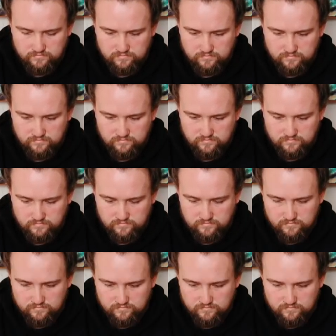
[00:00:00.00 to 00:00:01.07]

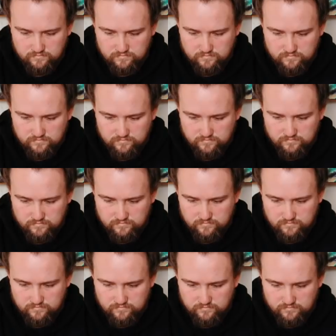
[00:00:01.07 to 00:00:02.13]

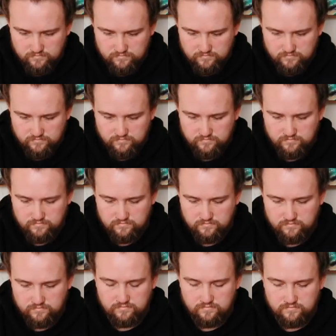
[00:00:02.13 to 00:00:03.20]

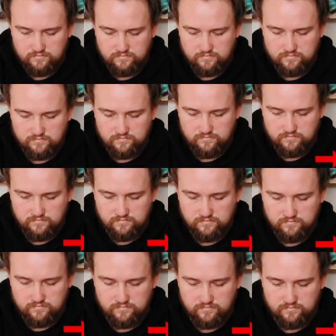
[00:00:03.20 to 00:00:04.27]

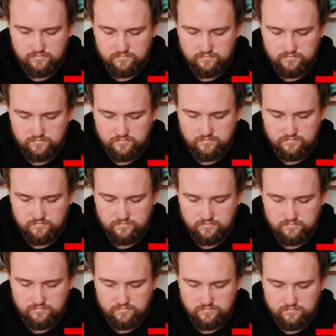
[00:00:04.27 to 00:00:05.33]

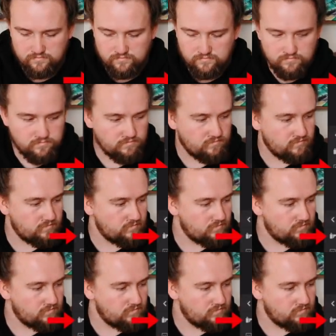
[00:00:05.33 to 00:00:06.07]
No words are spoken by the person on screen.